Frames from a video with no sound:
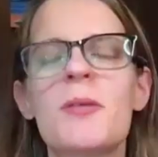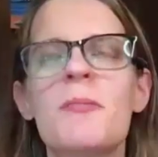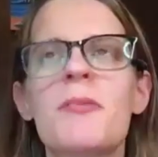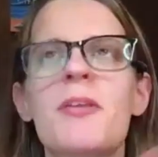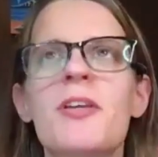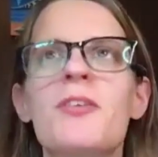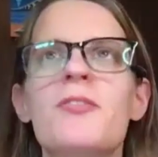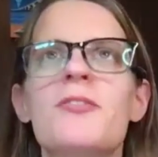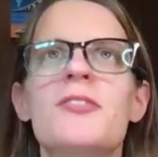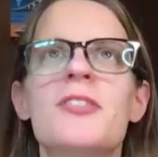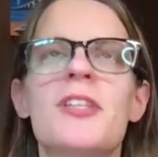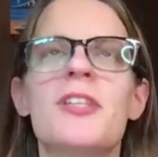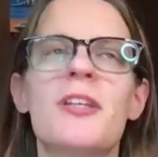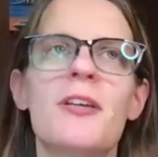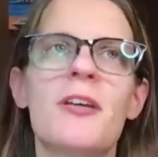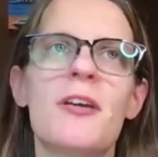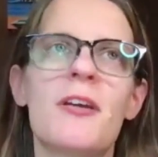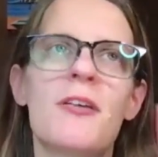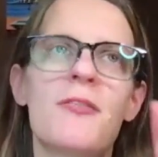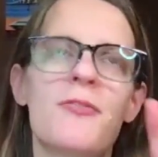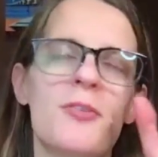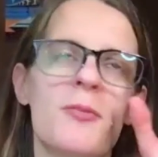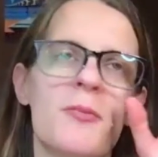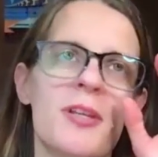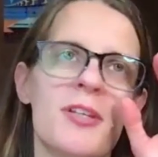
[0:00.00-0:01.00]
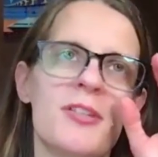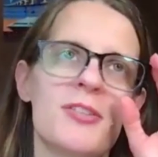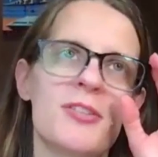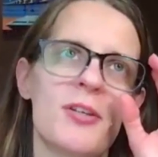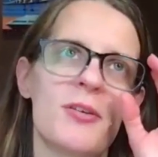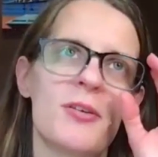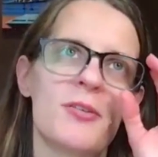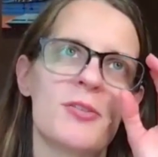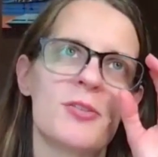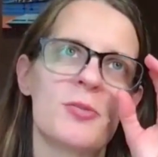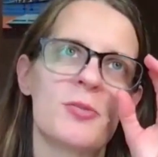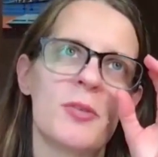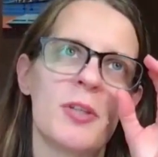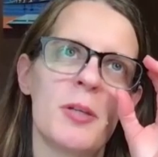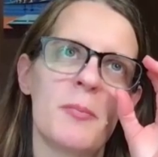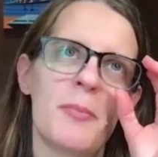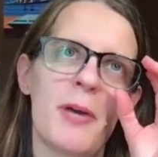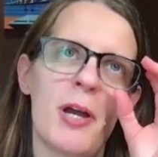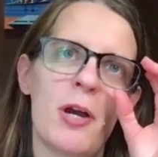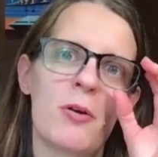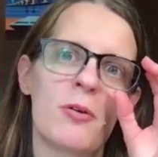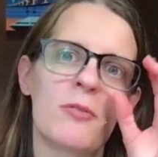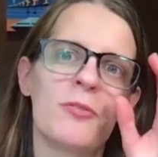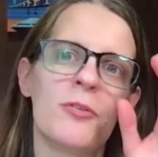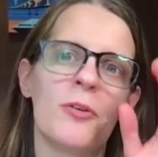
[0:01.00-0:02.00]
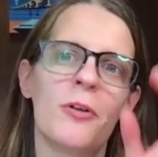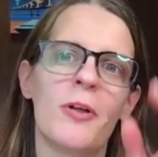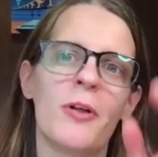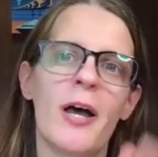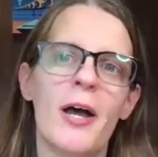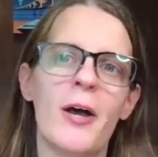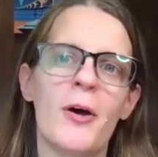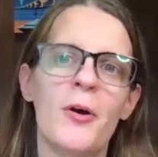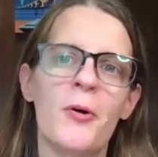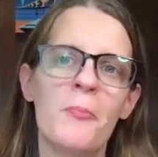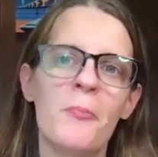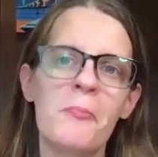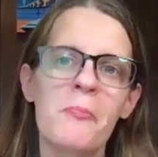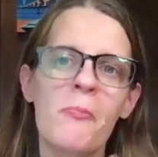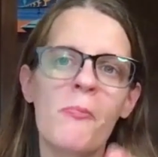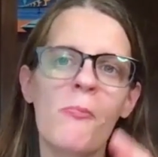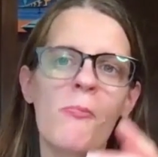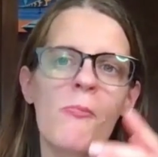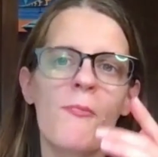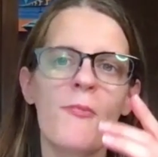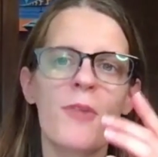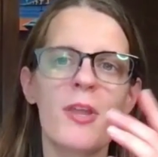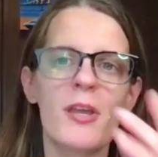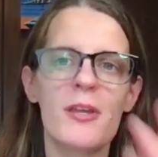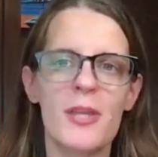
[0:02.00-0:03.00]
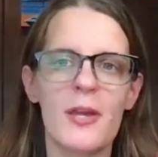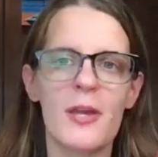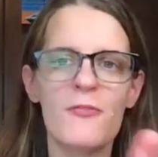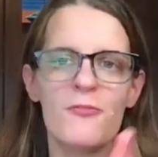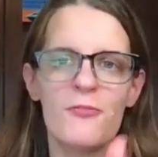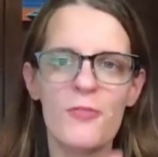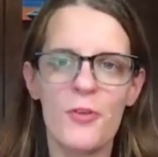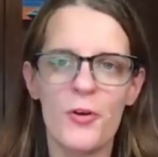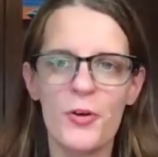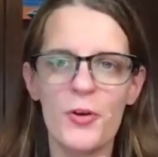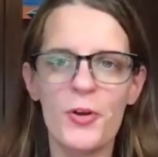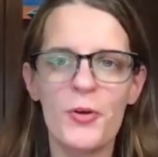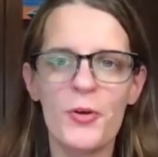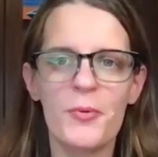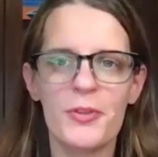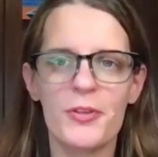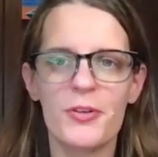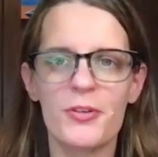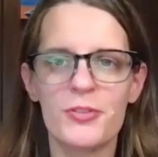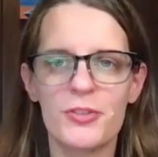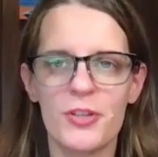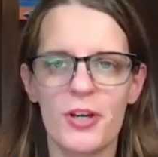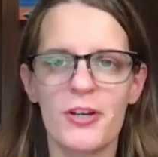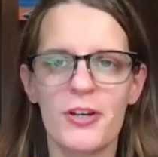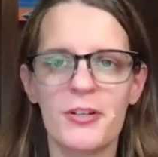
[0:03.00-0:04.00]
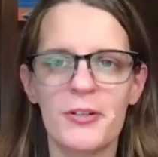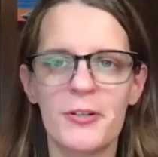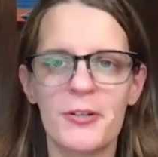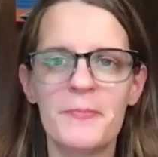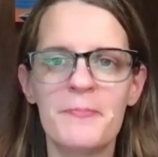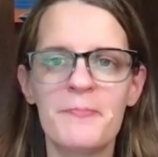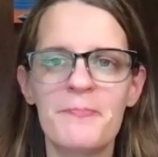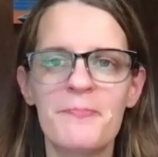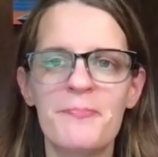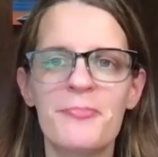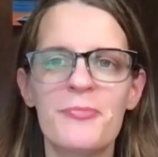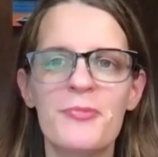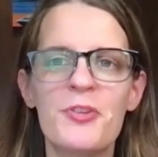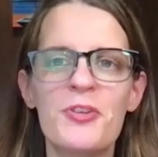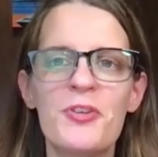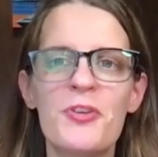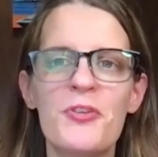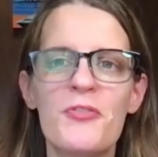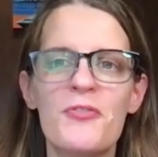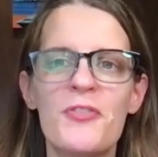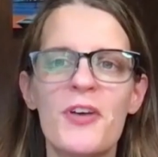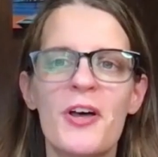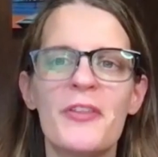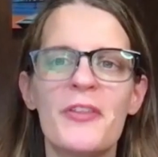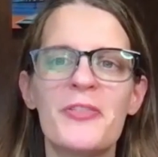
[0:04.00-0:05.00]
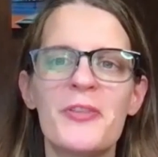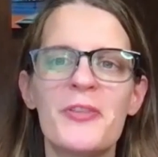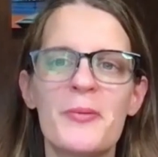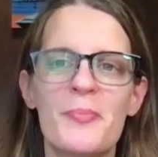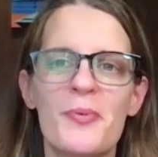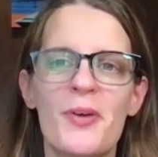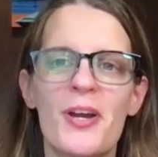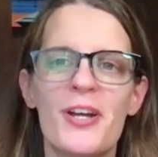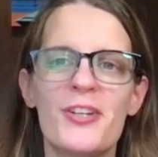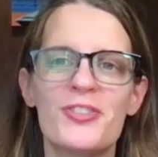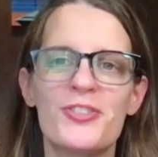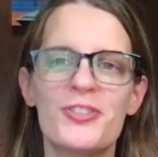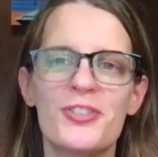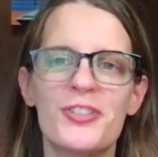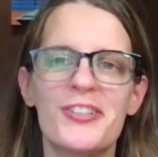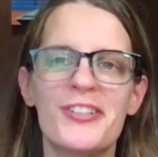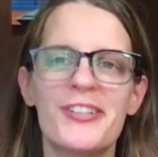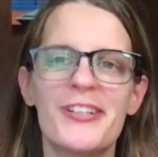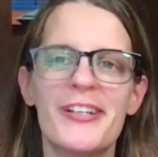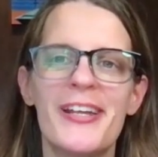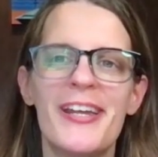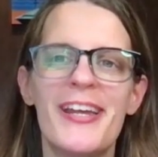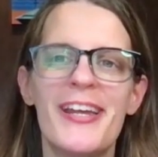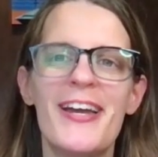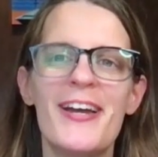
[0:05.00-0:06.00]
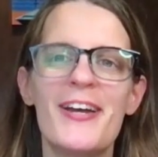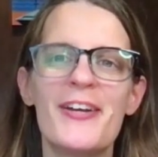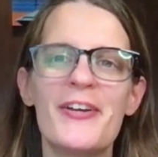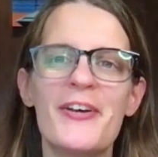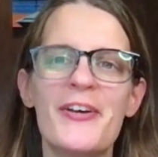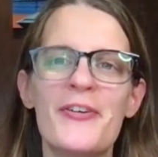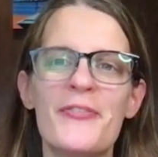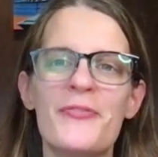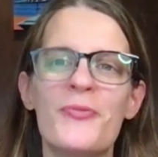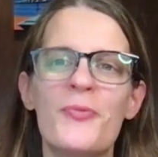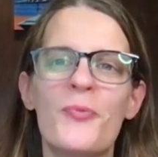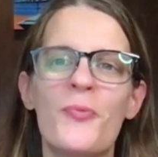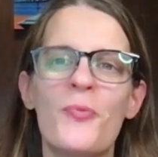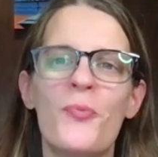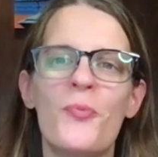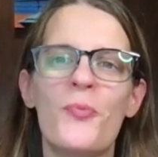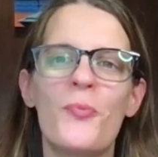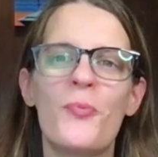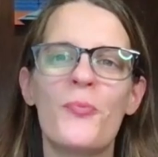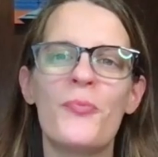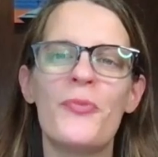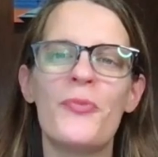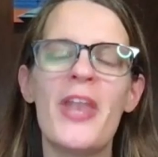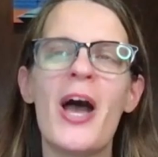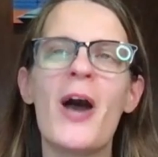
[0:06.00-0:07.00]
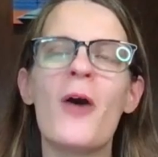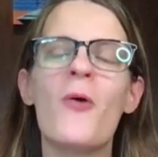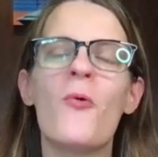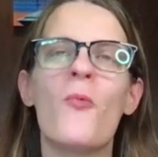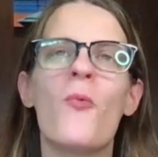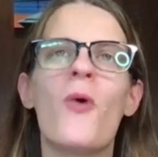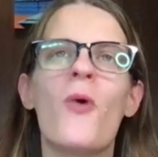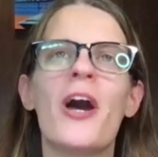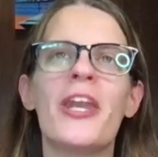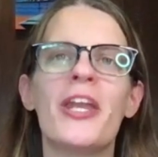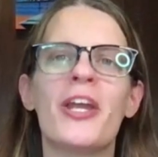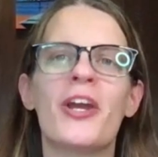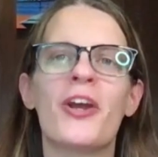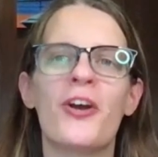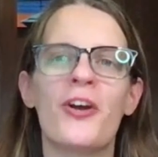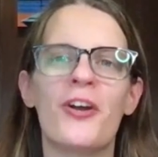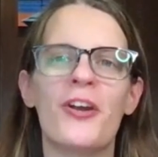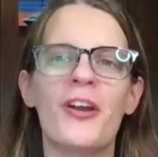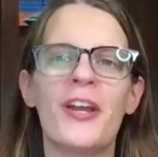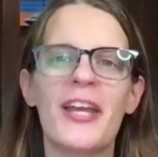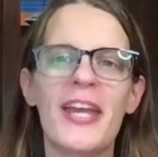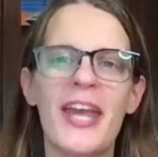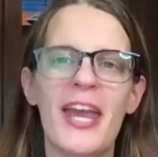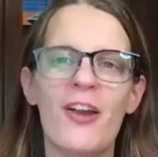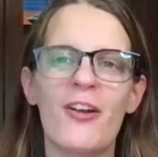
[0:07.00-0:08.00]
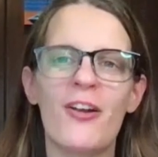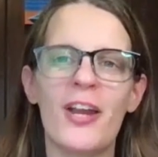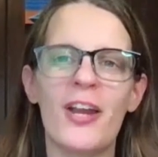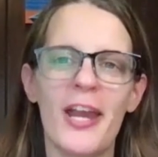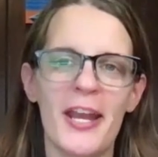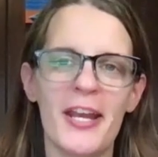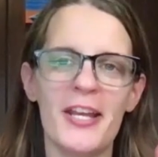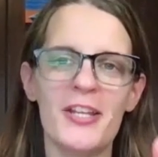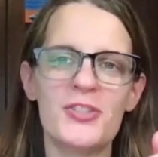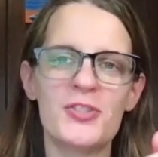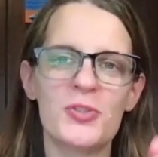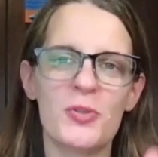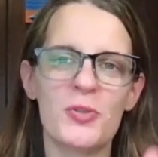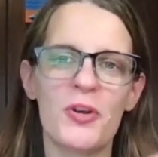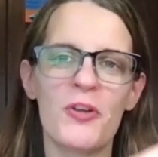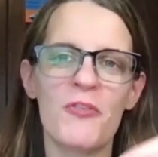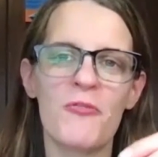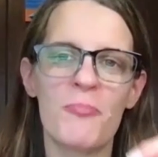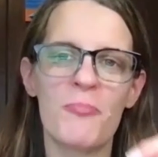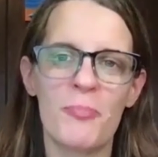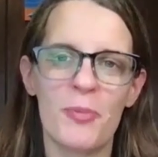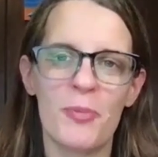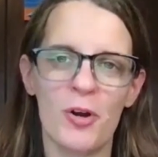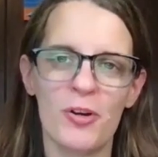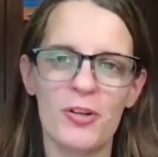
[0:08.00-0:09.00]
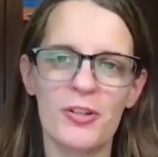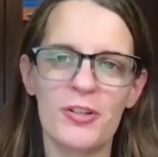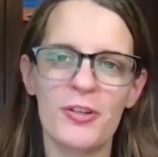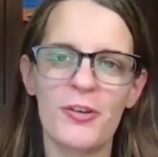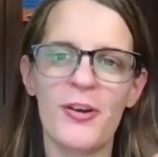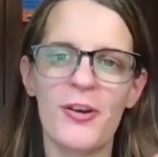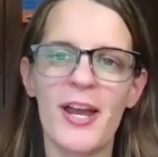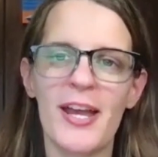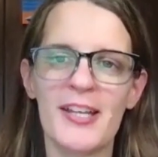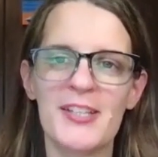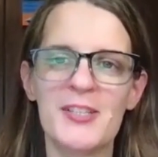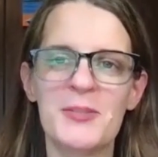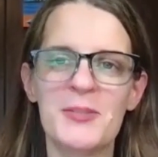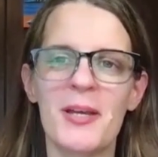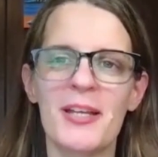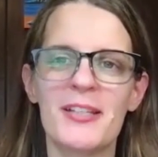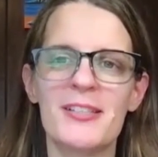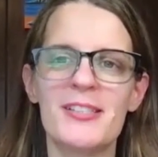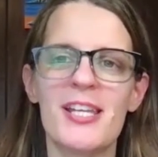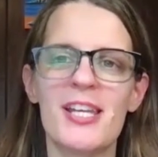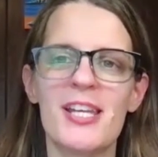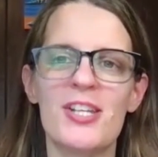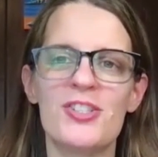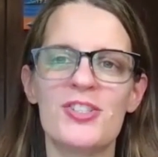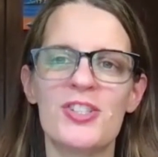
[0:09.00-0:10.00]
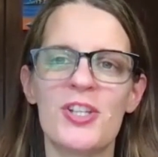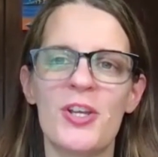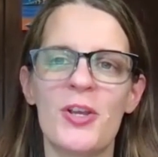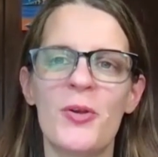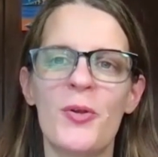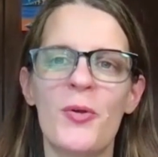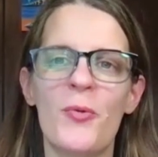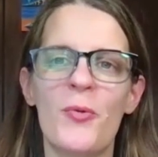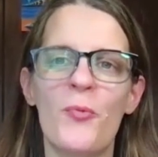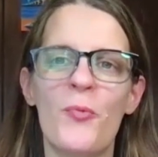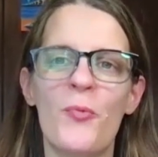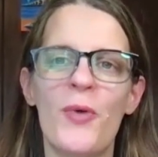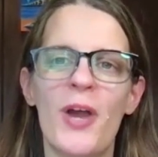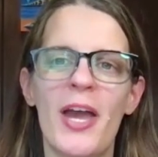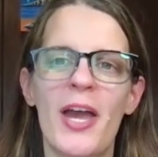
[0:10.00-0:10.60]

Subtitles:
something you said a few minutes ago is really powerful, how in that photo with your daughter, you felt the pressure of not wanting her to carry any sort of burden or expectation